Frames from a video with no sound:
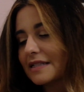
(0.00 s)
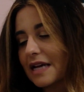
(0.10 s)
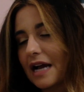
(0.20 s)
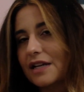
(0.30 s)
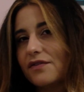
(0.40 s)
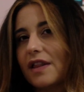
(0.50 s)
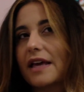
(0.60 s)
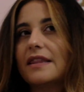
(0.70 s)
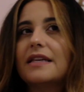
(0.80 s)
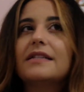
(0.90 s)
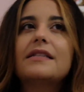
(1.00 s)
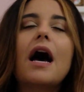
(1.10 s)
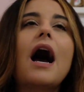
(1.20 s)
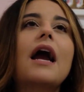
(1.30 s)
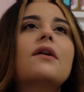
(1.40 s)
kind of like this
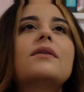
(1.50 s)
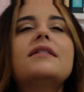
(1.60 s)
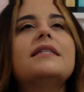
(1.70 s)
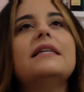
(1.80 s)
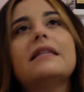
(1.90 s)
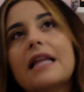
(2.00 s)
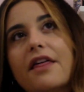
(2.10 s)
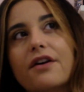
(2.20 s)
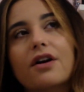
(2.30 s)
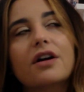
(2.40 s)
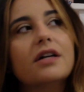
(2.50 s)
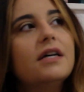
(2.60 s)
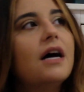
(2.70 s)
irisy leather.